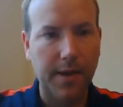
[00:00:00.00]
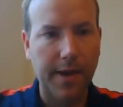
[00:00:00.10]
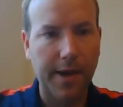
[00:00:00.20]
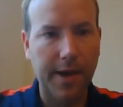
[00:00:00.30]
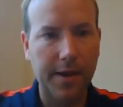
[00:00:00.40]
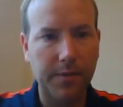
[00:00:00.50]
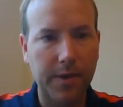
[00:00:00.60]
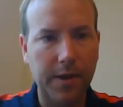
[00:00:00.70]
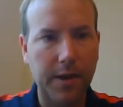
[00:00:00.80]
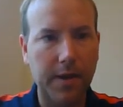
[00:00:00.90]
And we
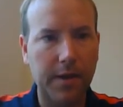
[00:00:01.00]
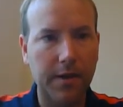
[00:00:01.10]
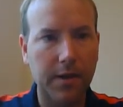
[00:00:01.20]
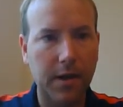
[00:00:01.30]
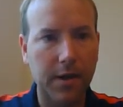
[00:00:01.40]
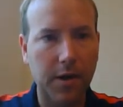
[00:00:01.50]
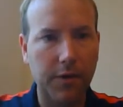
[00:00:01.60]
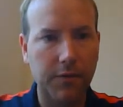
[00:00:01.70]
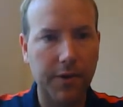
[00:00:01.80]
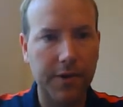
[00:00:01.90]
can go
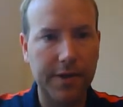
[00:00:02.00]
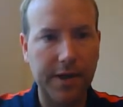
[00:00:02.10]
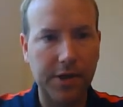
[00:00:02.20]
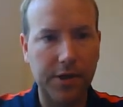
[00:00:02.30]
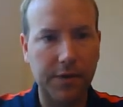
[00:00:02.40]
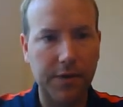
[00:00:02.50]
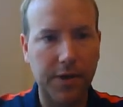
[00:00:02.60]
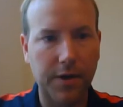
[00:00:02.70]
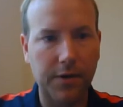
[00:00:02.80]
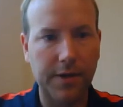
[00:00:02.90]
and run this section of
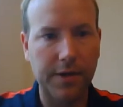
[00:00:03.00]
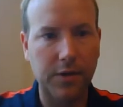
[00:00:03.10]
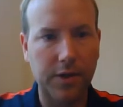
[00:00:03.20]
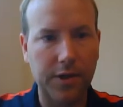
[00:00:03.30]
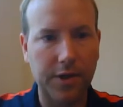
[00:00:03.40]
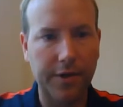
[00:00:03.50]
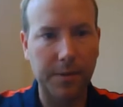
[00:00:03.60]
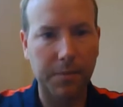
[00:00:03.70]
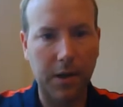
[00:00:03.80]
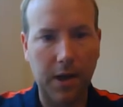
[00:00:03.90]
code that's going to generate a
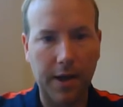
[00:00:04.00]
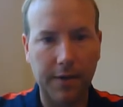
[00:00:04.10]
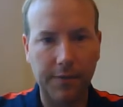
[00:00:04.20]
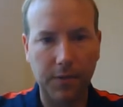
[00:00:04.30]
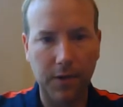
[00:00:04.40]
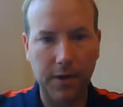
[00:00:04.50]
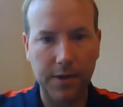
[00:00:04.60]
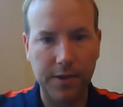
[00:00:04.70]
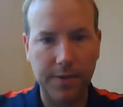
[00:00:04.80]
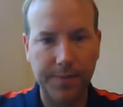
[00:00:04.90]
plot for
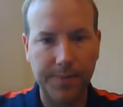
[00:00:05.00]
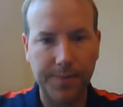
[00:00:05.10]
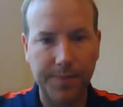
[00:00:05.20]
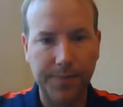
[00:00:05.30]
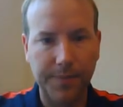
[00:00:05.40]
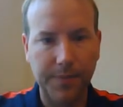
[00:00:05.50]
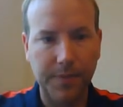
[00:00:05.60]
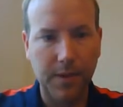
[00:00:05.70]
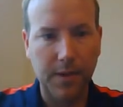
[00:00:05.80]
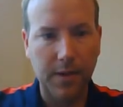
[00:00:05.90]
us.
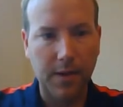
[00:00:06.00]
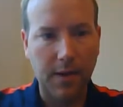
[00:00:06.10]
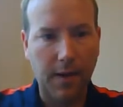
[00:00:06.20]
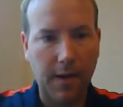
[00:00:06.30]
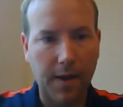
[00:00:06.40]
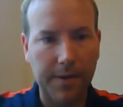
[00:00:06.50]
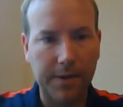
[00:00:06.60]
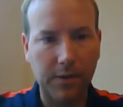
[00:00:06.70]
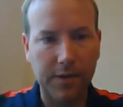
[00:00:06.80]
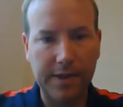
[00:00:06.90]
And
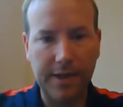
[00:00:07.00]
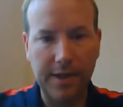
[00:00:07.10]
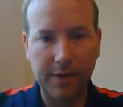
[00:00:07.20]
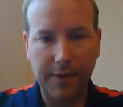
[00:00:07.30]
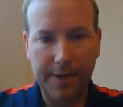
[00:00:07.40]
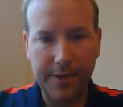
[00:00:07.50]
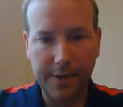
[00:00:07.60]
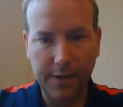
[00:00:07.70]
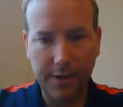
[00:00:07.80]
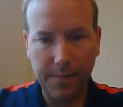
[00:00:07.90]
you don't see anything right
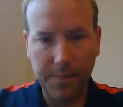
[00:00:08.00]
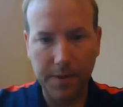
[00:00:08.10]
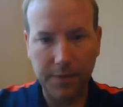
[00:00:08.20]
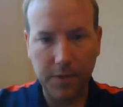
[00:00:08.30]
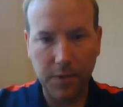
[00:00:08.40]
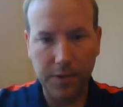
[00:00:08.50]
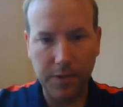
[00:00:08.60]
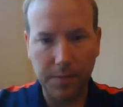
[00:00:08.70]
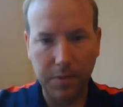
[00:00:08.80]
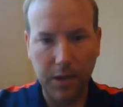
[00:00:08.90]
here, but if you go into
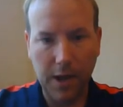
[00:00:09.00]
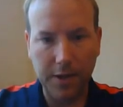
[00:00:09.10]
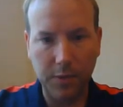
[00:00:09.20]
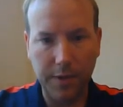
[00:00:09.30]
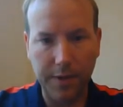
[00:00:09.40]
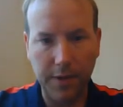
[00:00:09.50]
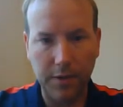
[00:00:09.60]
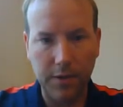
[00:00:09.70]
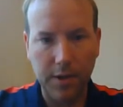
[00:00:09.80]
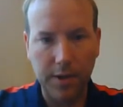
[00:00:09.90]
the plots
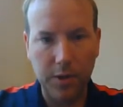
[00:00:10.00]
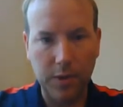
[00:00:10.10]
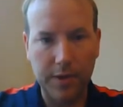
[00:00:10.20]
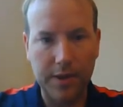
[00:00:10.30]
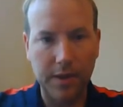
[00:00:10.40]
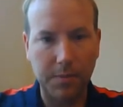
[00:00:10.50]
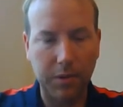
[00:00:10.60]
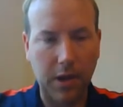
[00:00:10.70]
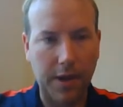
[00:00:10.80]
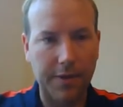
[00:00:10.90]
window, you can see the
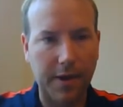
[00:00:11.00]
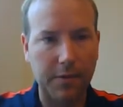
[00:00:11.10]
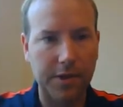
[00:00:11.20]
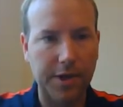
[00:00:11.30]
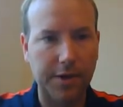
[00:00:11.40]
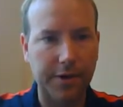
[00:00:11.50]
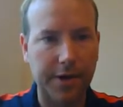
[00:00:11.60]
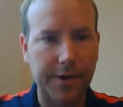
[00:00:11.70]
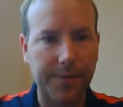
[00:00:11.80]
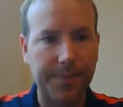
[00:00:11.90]
plot that was
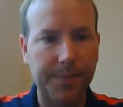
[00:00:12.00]
generated.